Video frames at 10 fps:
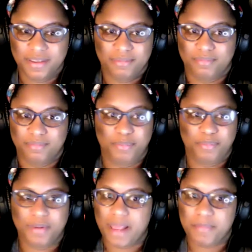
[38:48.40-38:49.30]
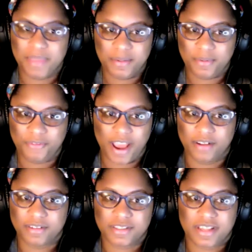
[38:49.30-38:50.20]
where would I be without
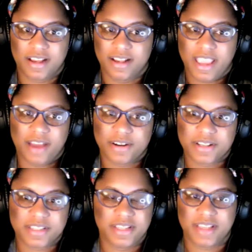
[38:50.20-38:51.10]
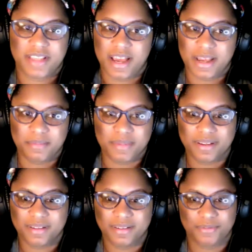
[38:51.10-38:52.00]
Kara's Tea Time
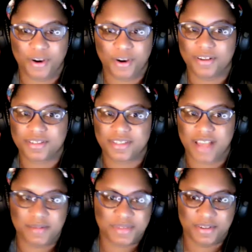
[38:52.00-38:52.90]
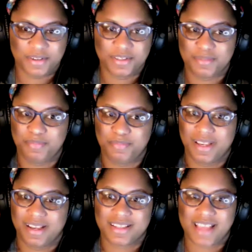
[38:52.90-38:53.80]
for All Time Zones? Because
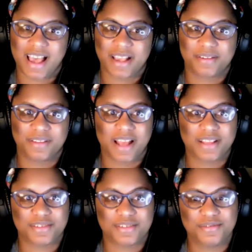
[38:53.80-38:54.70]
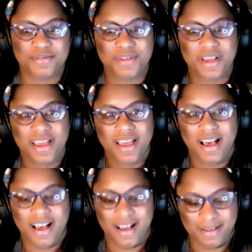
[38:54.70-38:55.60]
I could not do
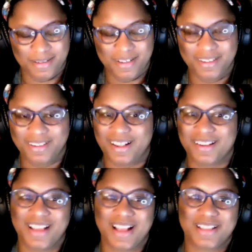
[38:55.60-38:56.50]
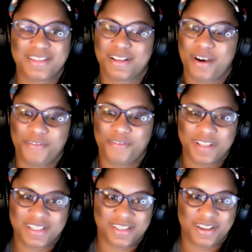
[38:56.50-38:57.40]
the
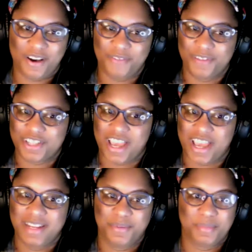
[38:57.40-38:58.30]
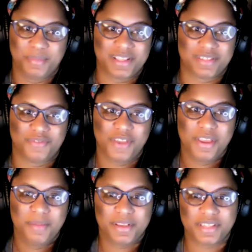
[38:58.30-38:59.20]
coffee chat anymore because I
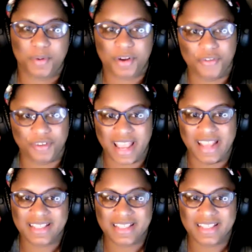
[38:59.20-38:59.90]
work overnight.